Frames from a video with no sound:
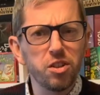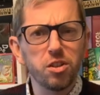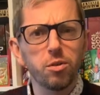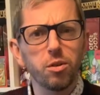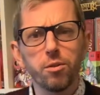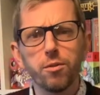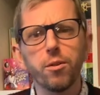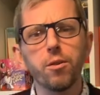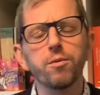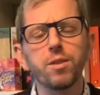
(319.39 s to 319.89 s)
you know,
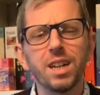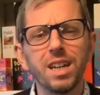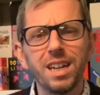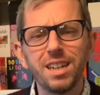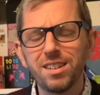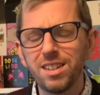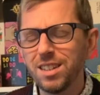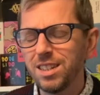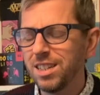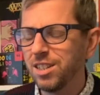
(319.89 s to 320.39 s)
of
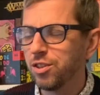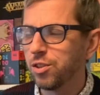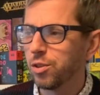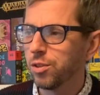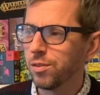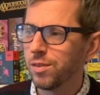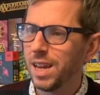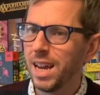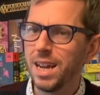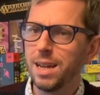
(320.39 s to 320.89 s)
collecting these
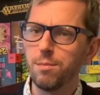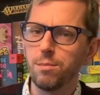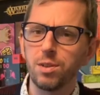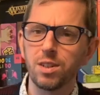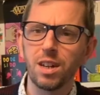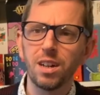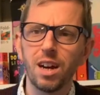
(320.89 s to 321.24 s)
sort of games.